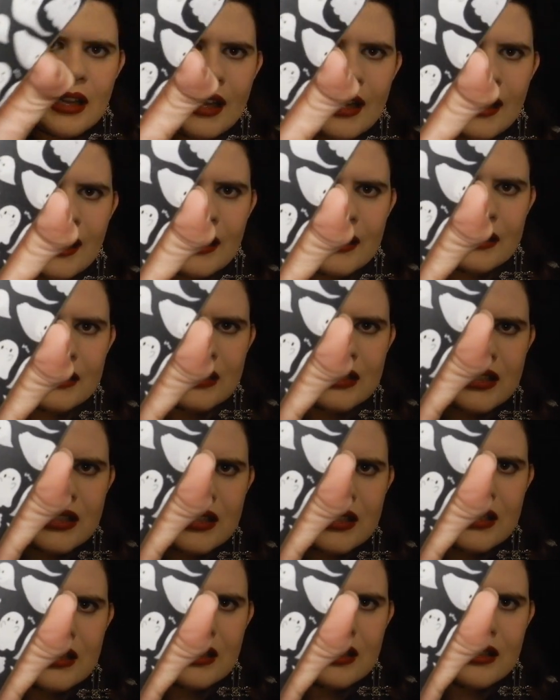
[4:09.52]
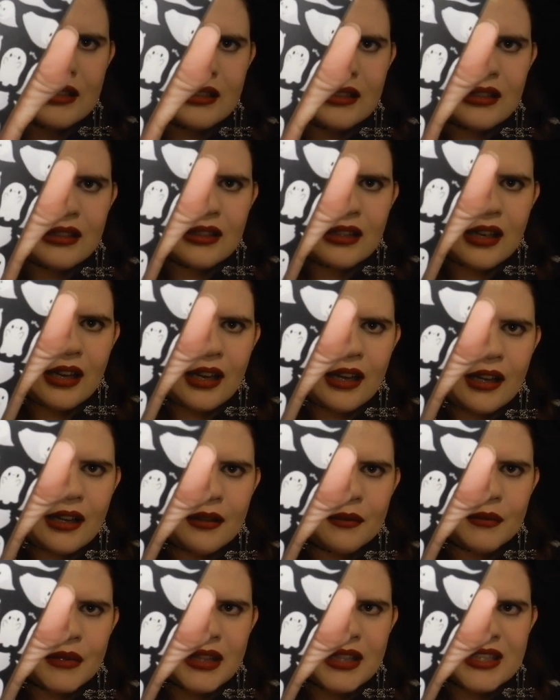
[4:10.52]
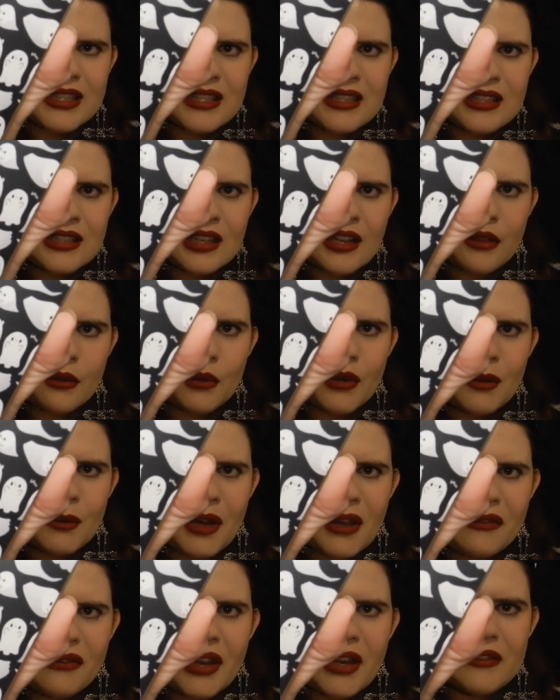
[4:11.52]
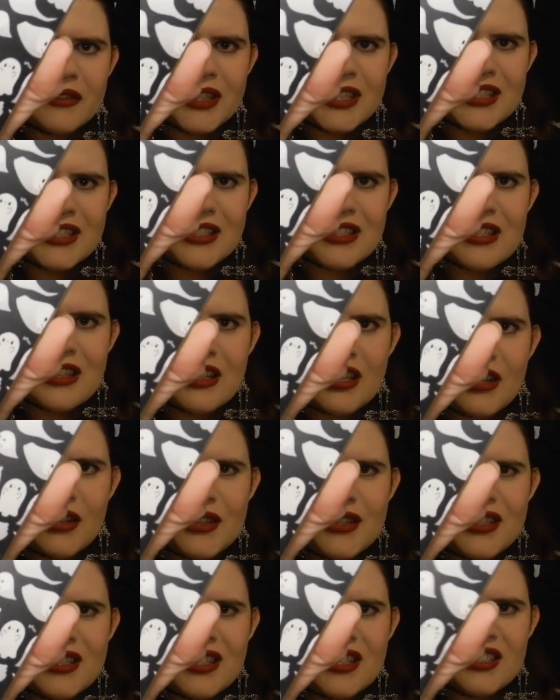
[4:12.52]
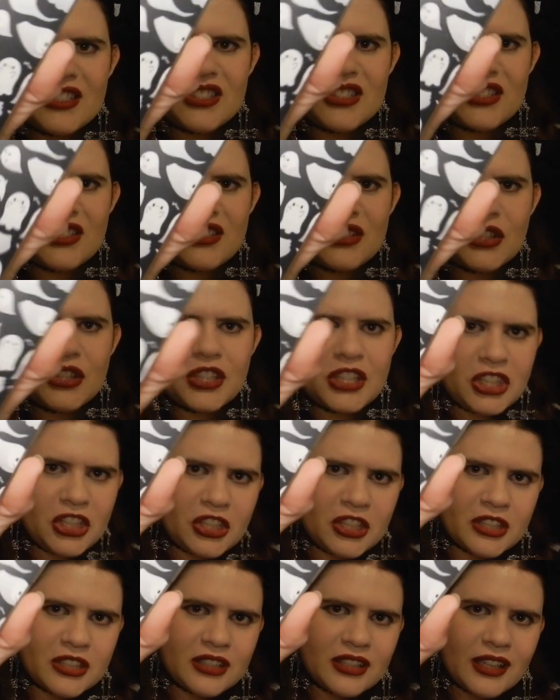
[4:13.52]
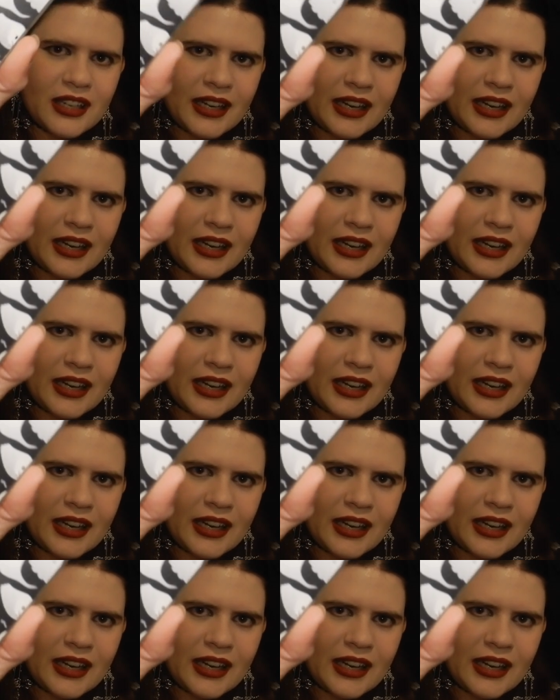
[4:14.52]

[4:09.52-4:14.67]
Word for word: And um, this is another one of my favorites because the ghosts are just so cute.